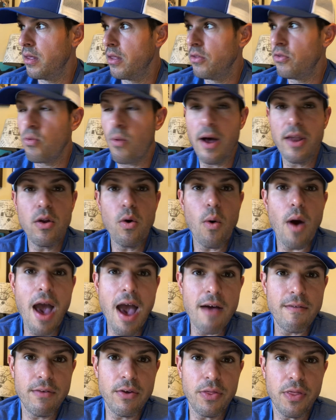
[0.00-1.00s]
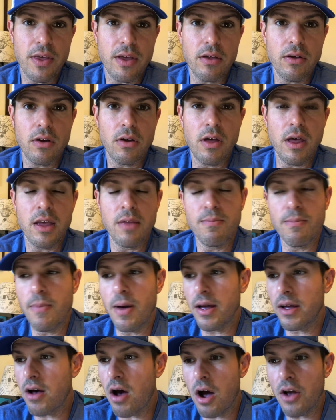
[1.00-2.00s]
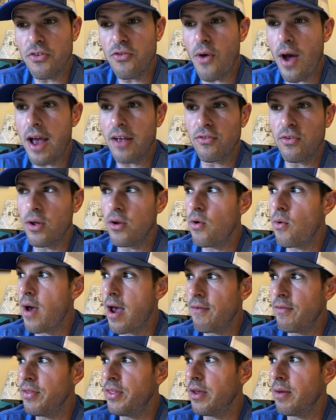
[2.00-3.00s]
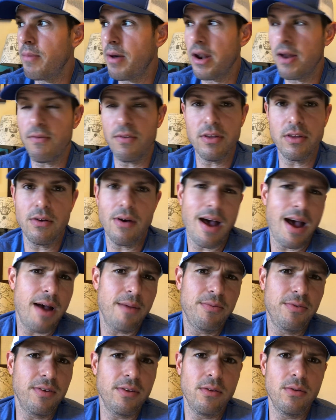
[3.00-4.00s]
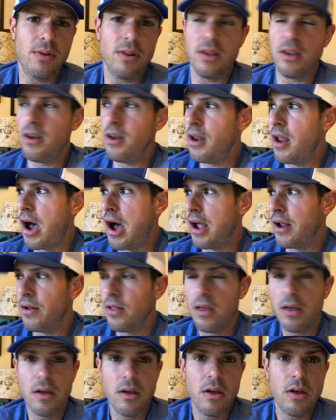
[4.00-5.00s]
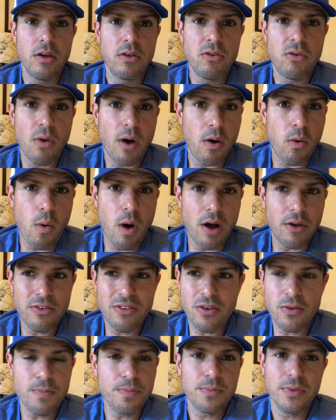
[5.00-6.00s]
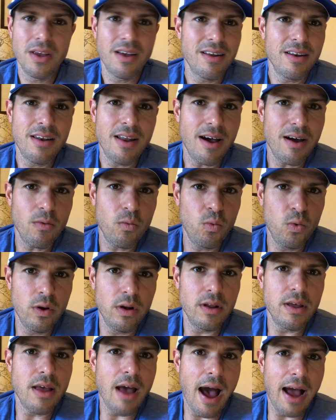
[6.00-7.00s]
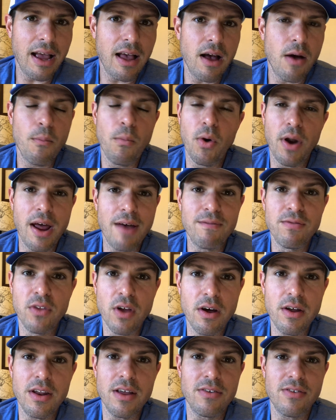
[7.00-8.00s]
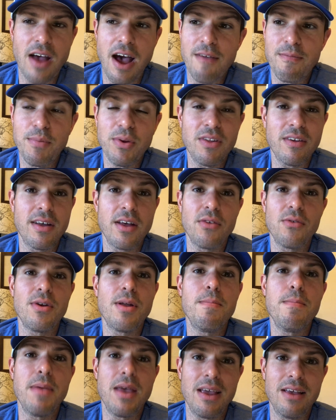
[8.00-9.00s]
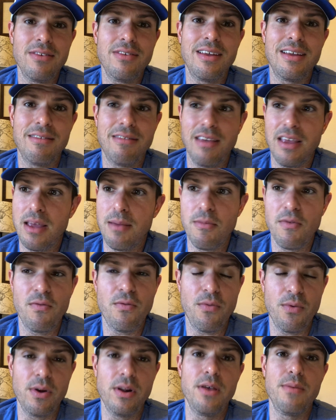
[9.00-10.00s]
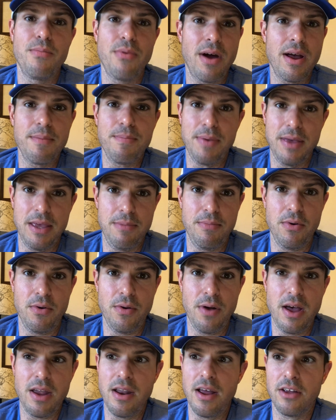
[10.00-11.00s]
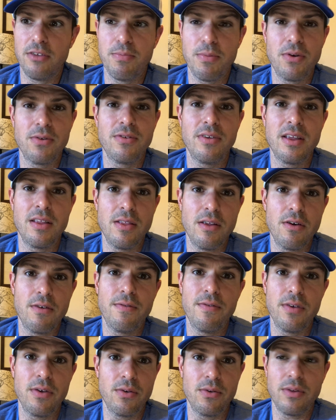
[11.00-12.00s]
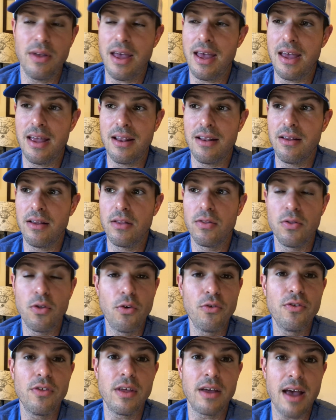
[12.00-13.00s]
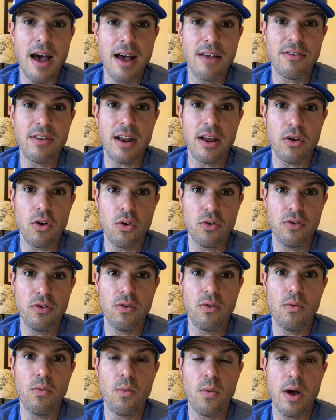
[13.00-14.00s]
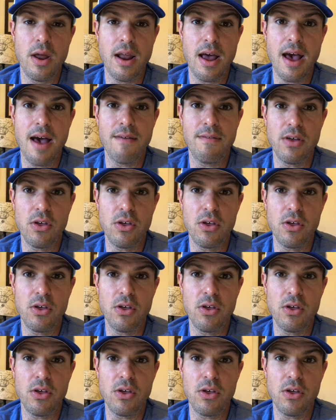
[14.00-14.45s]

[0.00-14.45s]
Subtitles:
Do I know everything in my contracts? Do I know everything about every deal? Absolutely not. Do I want to? Not really. What I've done is I've put together an amazing team of really bright people and experts in their field, and those are the guys that I go to when I have